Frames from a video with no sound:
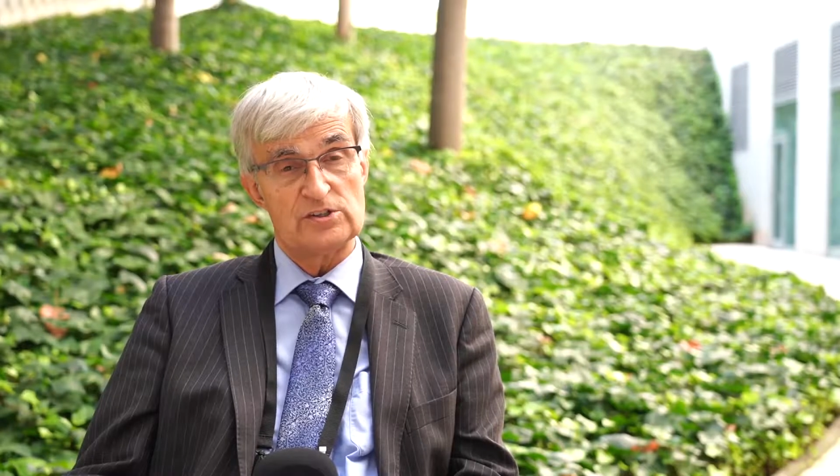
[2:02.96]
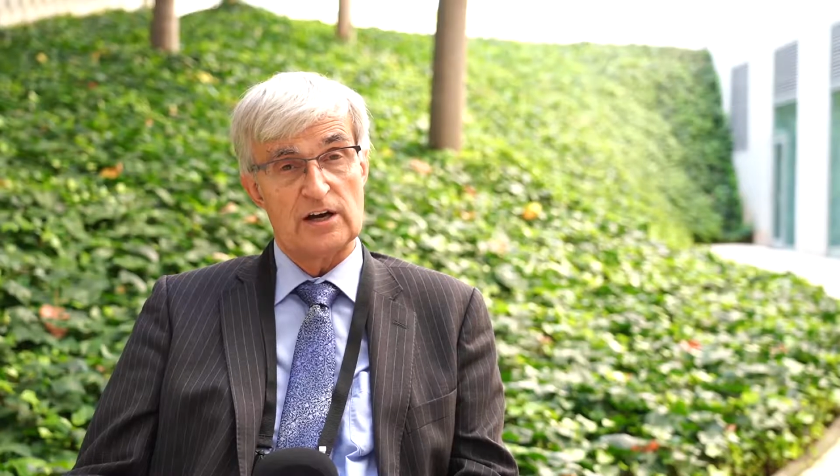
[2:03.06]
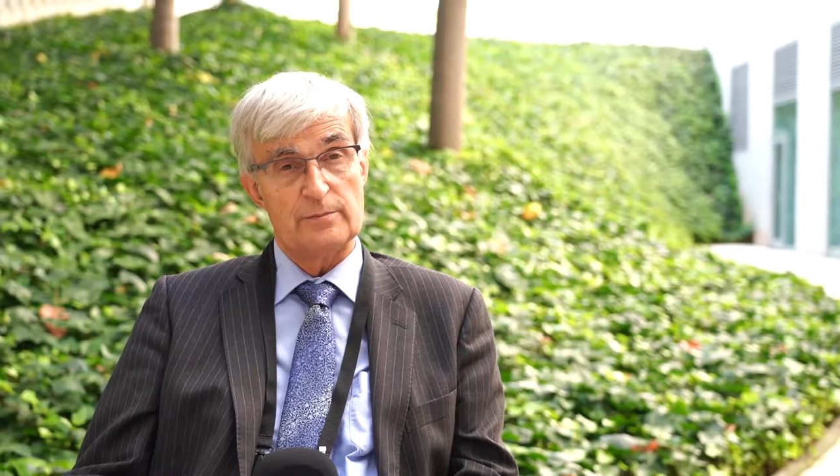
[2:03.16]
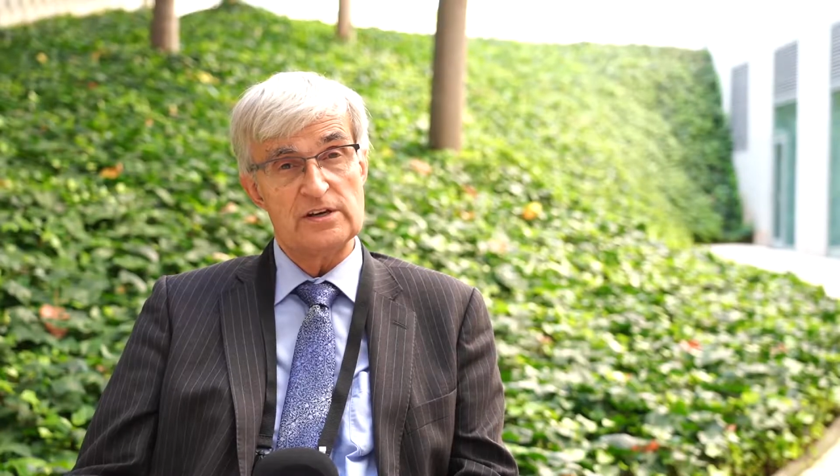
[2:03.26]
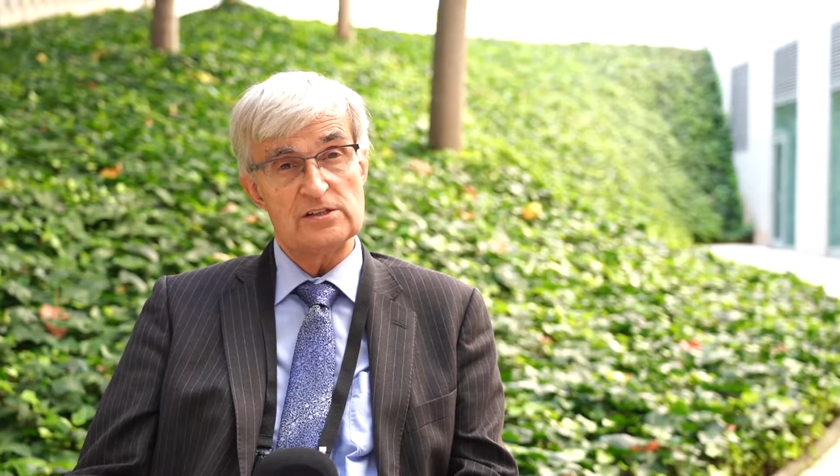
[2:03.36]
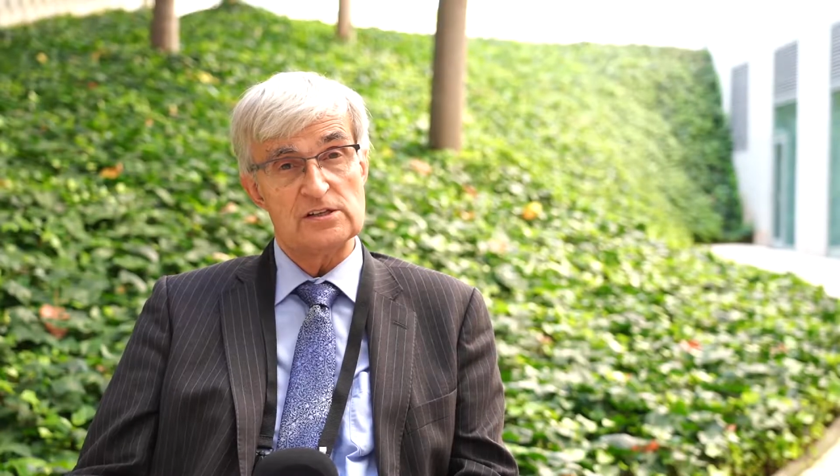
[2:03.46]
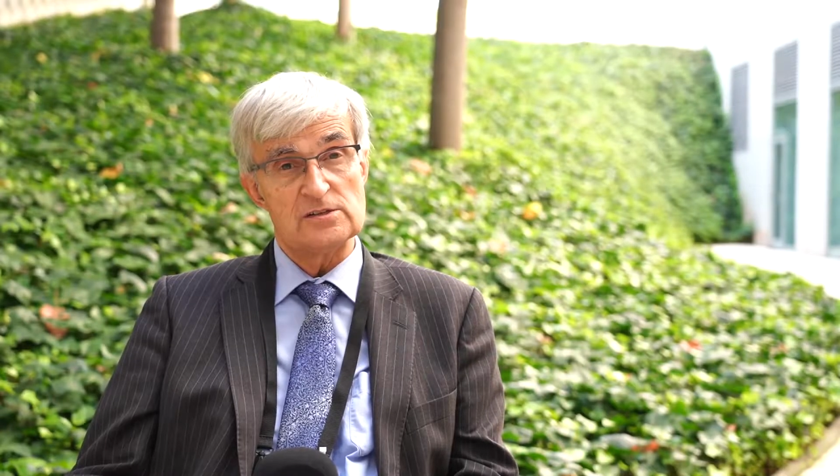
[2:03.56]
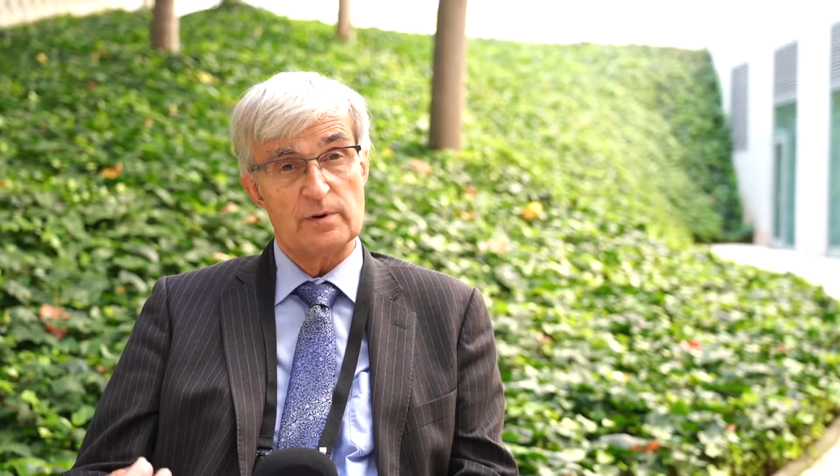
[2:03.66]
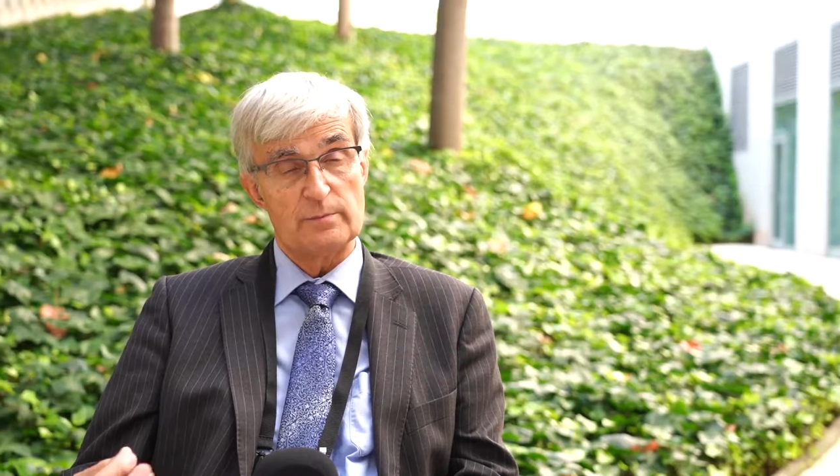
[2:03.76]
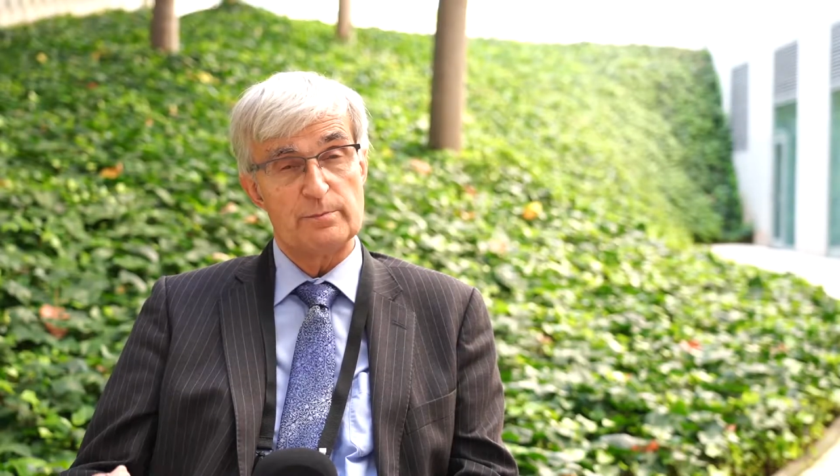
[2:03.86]
diabetes,
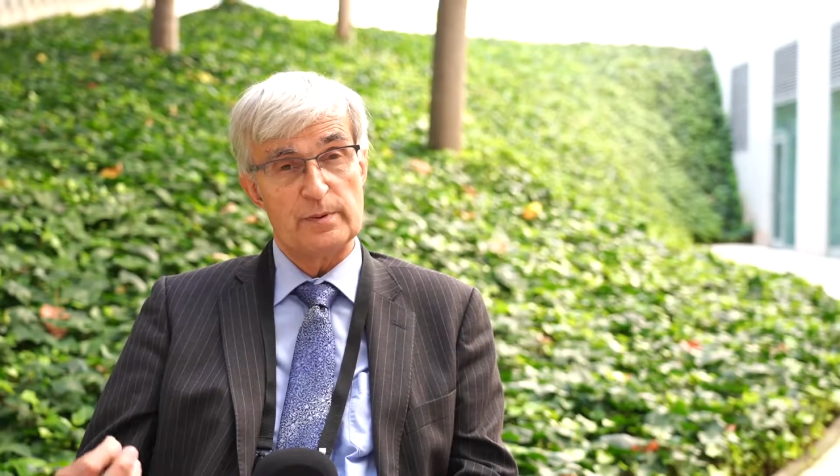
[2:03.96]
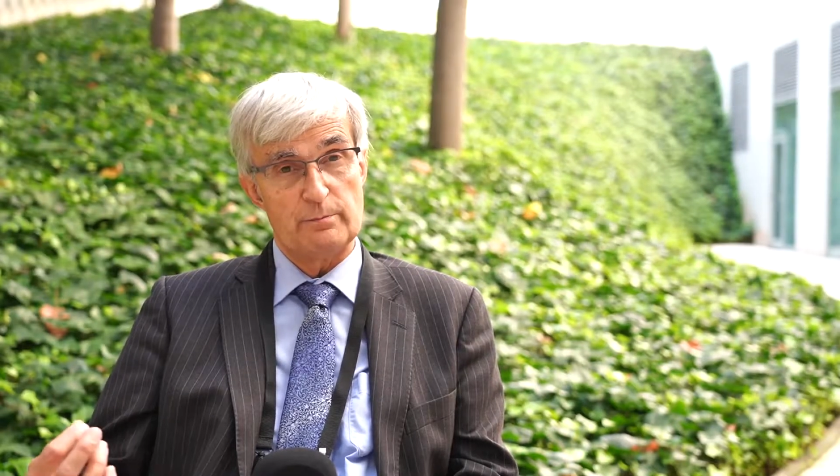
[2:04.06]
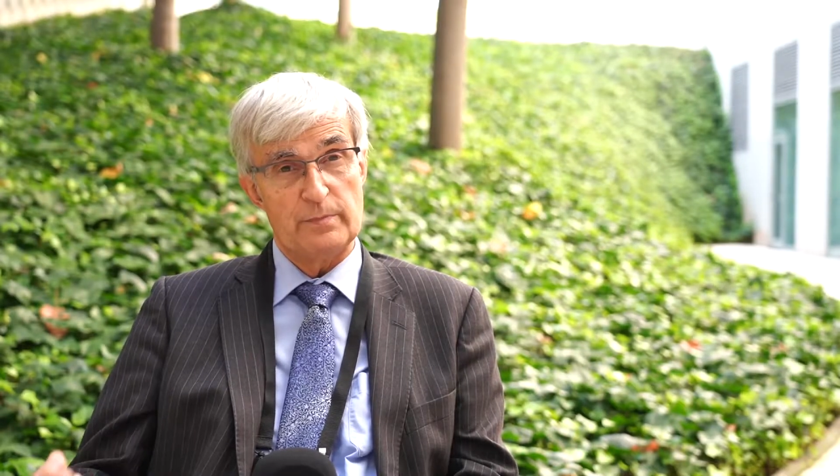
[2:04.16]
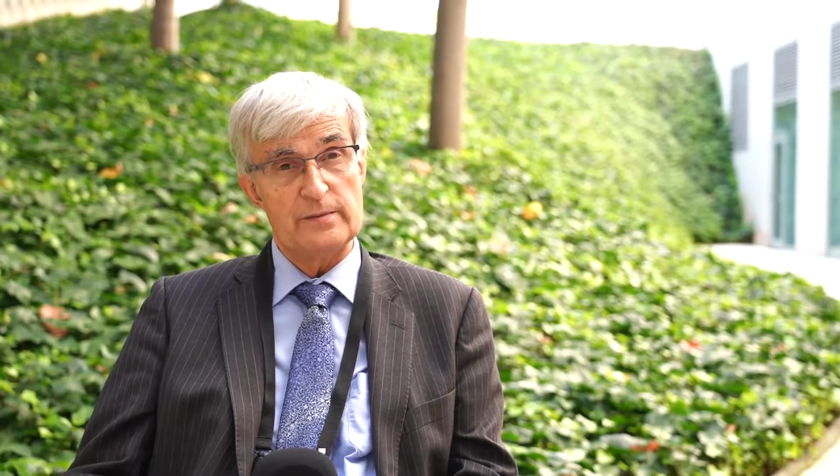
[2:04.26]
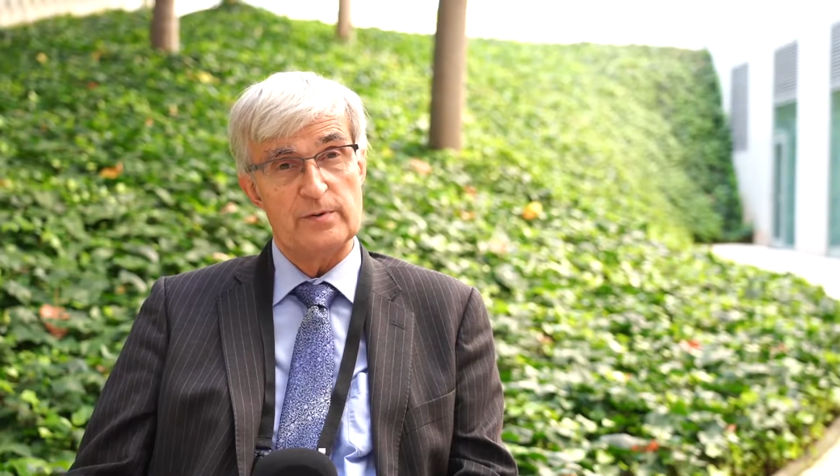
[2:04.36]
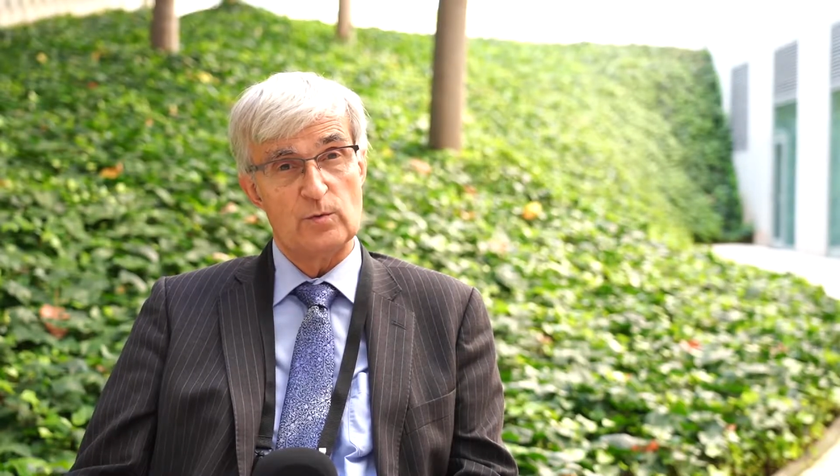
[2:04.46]
but people